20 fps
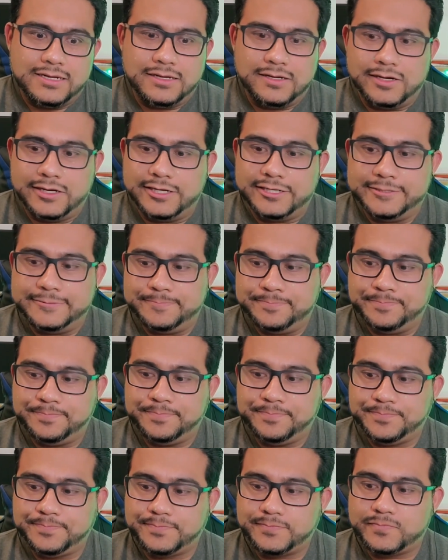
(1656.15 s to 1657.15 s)

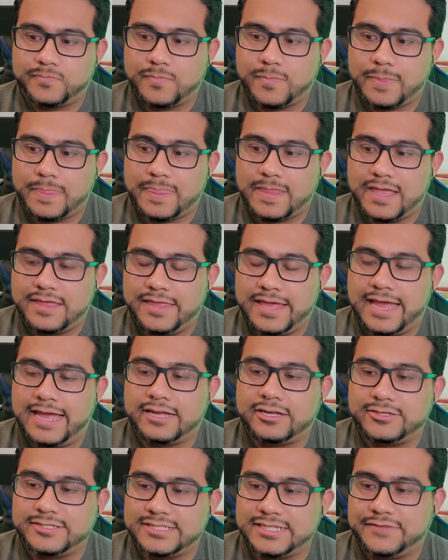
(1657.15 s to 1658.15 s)
Um, the
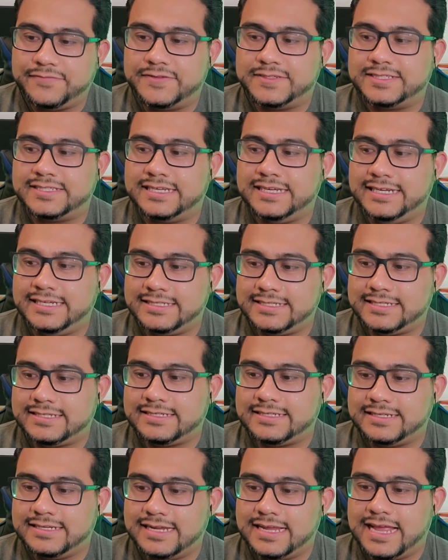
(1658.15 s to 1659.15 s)
Echo stuff is neat.
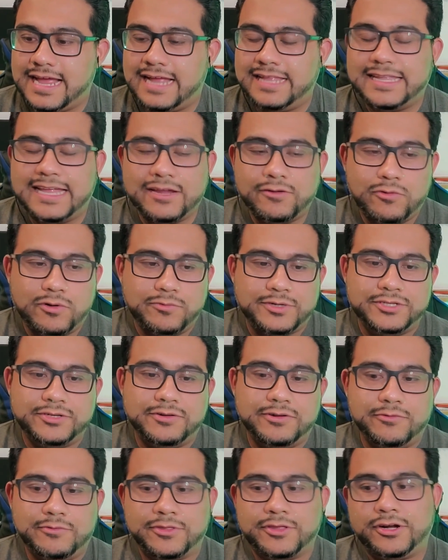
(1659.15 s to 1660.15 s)
I like what we're
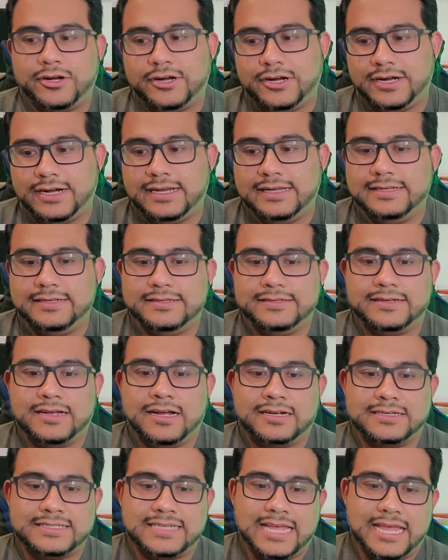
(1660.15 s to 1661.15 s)
doing with her and
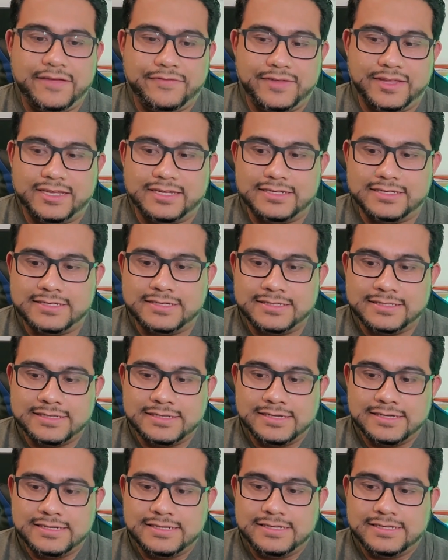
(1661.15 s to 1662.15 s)
Octavia.
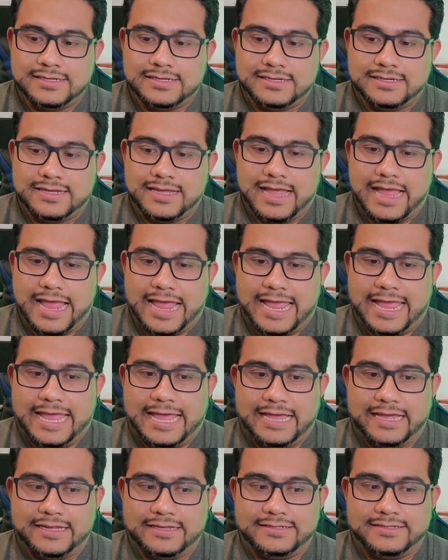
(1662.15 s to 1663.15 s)

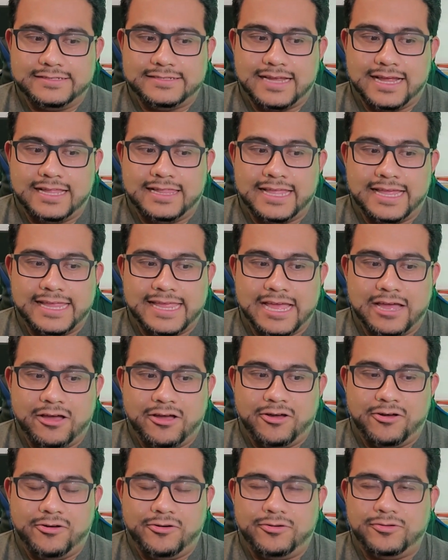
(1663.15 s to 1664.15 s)
And I like
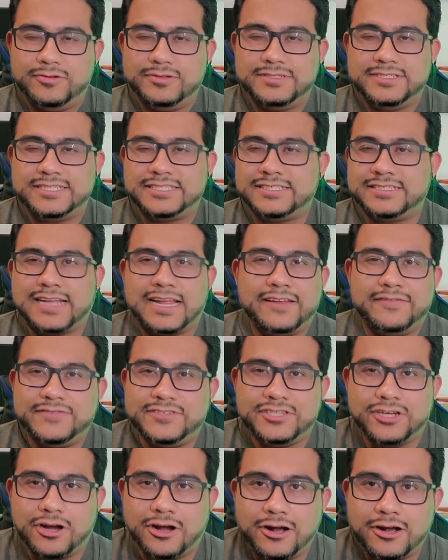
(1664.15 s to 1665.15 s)
how just kind
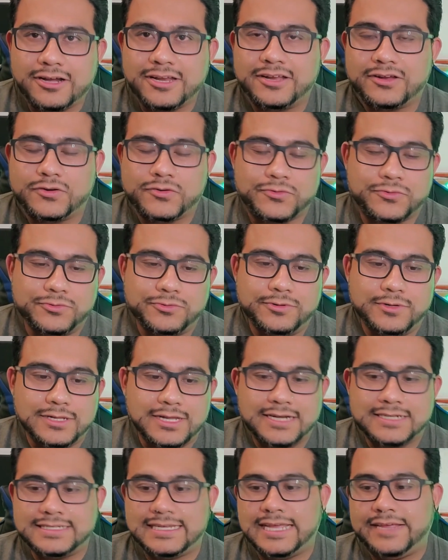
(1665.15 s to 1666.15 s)
of dark and cruel
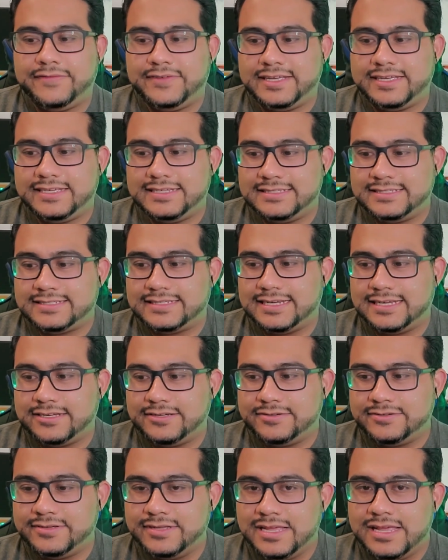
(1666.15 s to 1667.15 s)
Octavia is
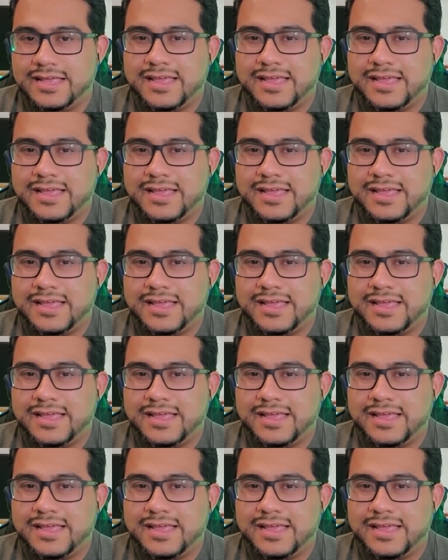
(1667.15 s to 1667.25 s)
now.